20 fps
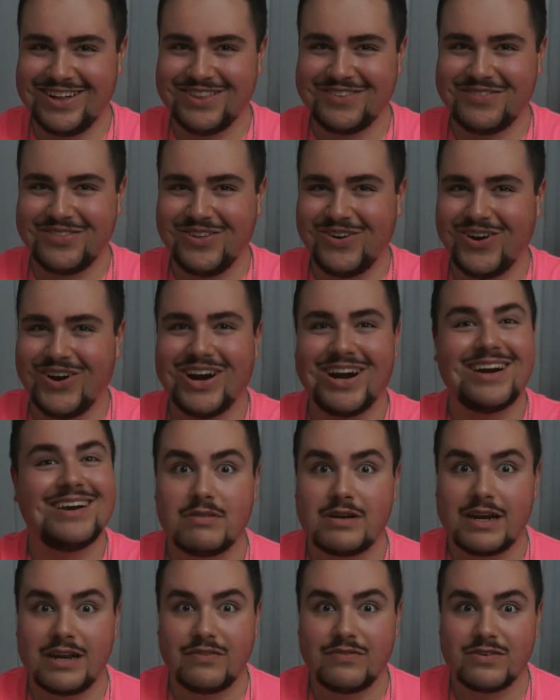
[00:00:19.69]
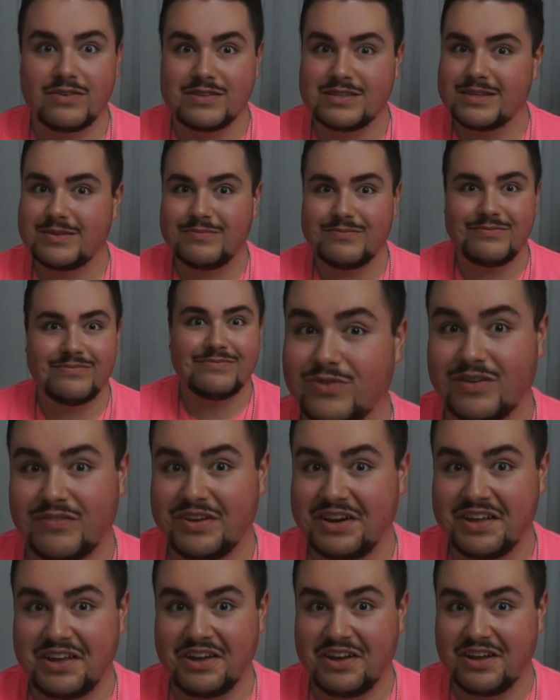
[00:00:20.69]
on the floor, ready for some
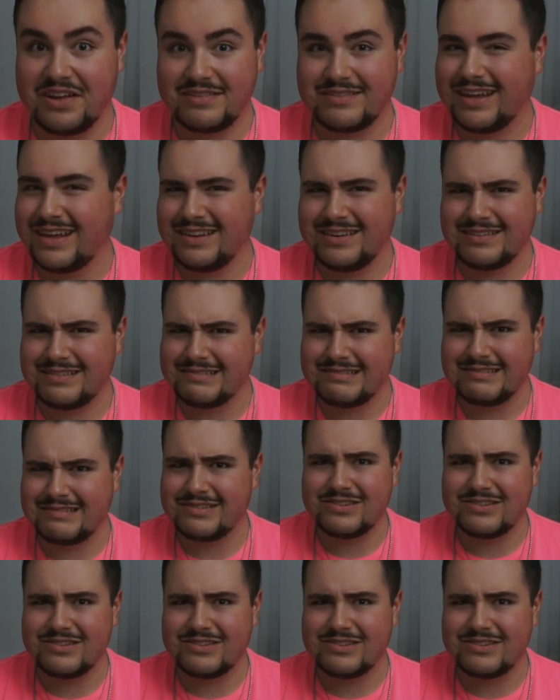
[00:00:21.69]
riveting content.